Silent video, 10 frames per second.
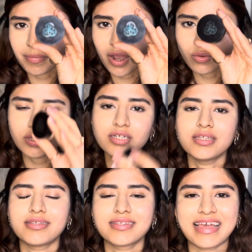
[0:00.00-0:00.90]
powder,
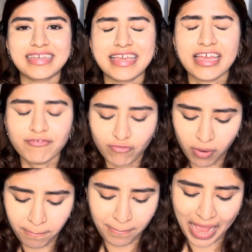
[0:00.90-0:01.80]
this is again
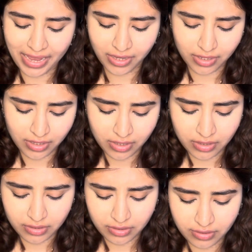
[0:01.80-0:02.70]
from pack.
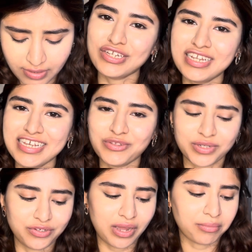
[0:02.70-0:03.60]
In today's
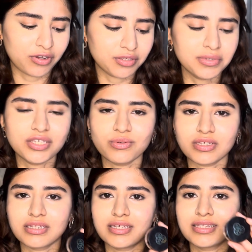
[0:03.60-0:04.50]
video I'm gonna be
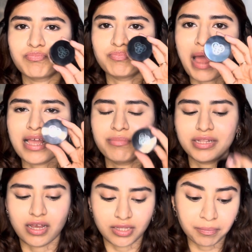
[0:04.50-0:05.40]
using this pack
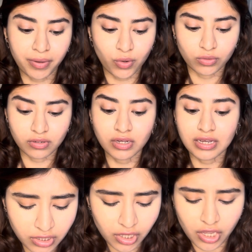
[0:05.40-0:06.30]
banana powder.
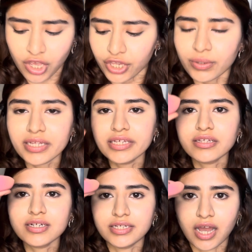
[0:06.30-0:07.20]
You can
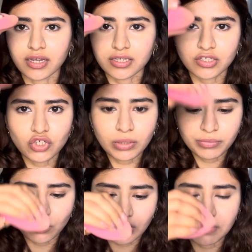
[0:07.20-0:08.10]
either dunk in your
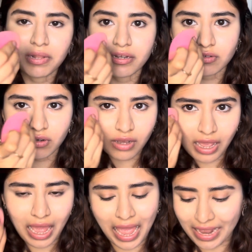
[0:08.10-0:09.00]
beauty blender
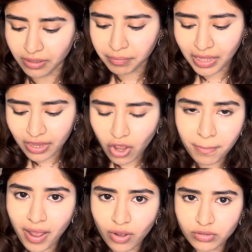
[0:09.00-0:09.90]
and apply your
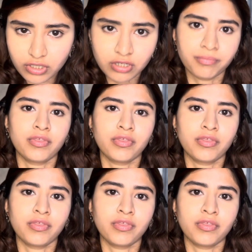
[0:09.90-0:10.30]
powder.